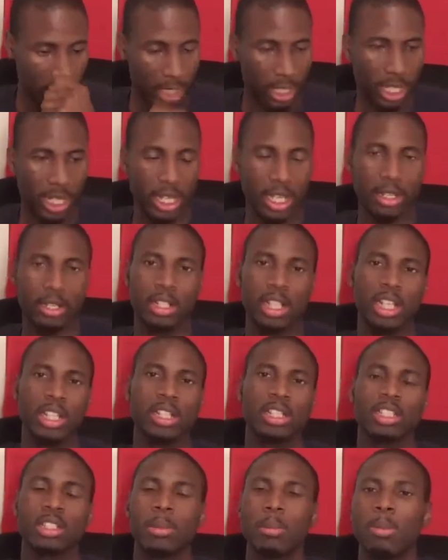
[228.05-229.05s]
And in
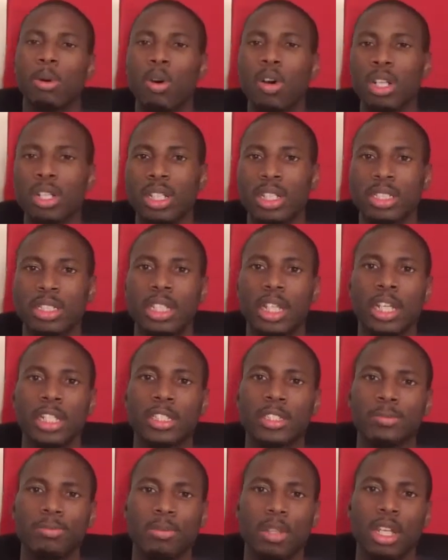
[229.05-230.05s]
the subordinate
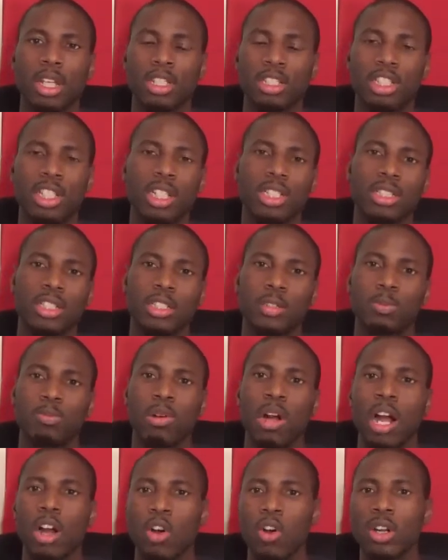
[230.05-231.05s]
test, Jesus
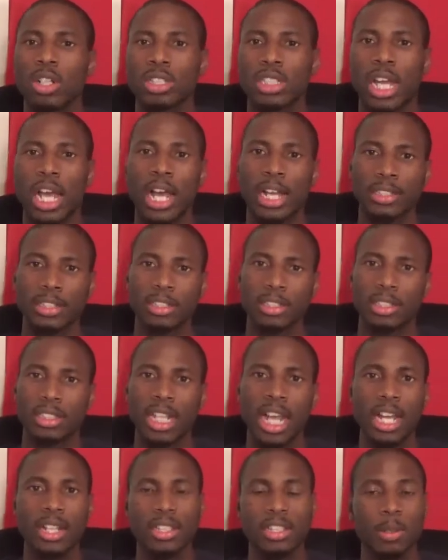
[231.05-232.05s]
prioritizes,
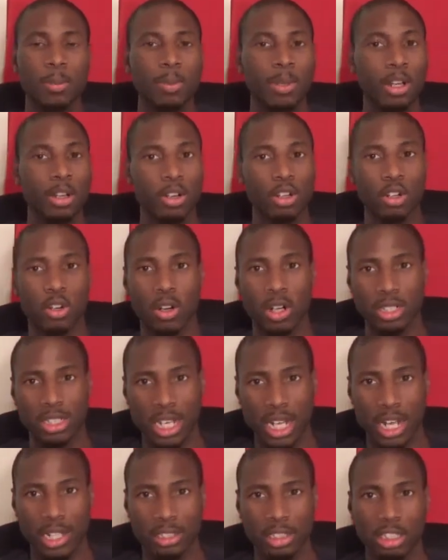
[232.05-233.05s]
not
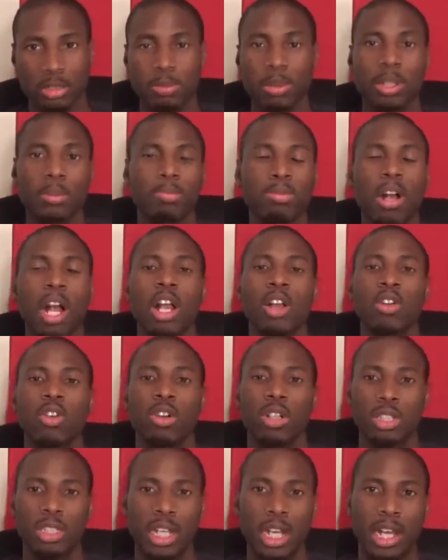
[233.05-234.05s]
superiorizes but
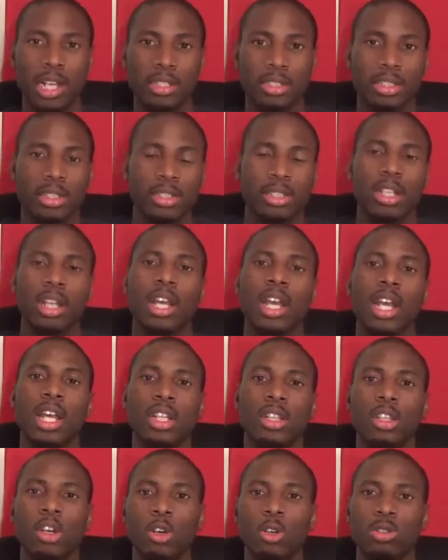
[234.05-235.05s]
prioritizes
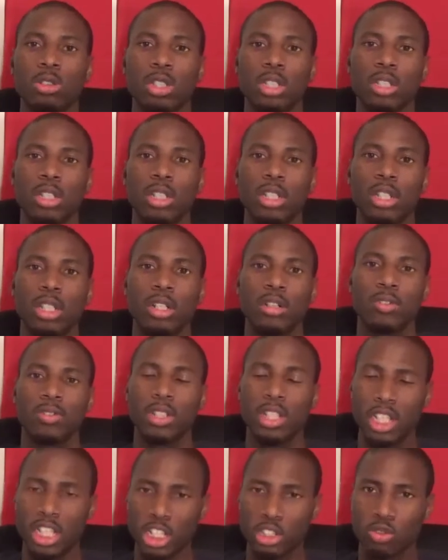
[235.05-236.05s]
those of the, of
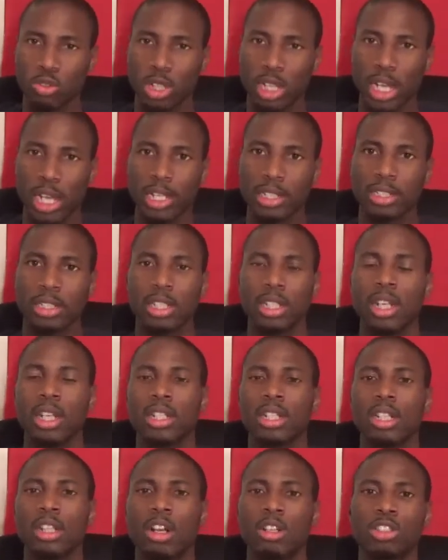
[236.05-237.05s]
the Israelites,
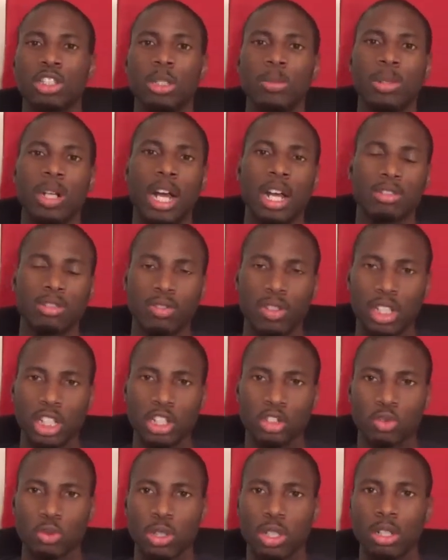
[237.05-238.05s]
the lost sheep of the house of
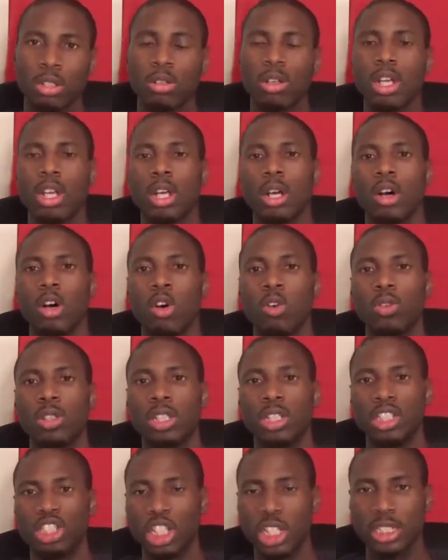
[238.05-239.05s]
Israel, over
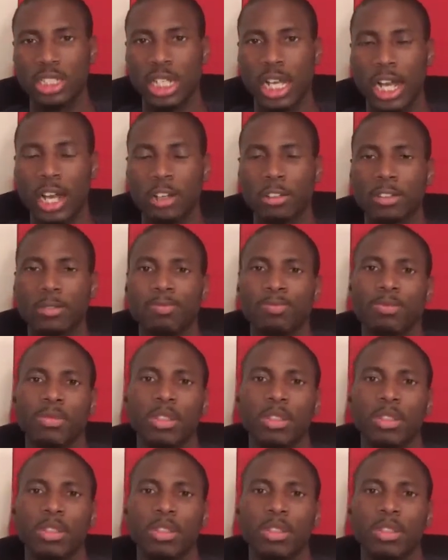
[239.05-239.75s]
the Gentiles.